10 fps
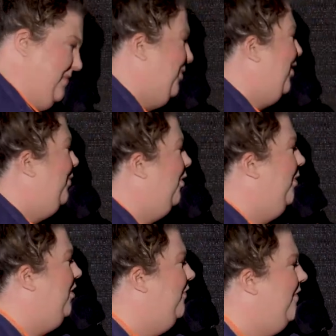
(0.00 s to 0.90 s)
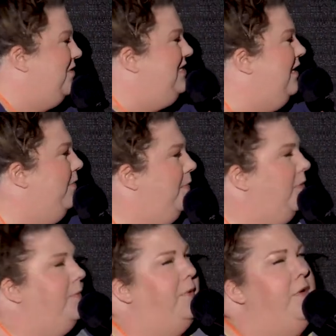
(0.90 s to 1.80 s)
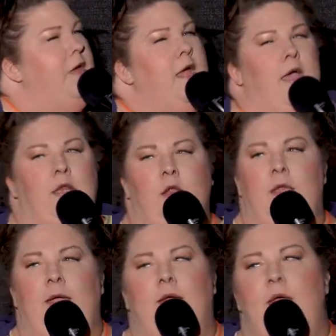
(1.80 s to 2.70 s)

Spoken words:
purple, but you've never seen it be purple, and you're like,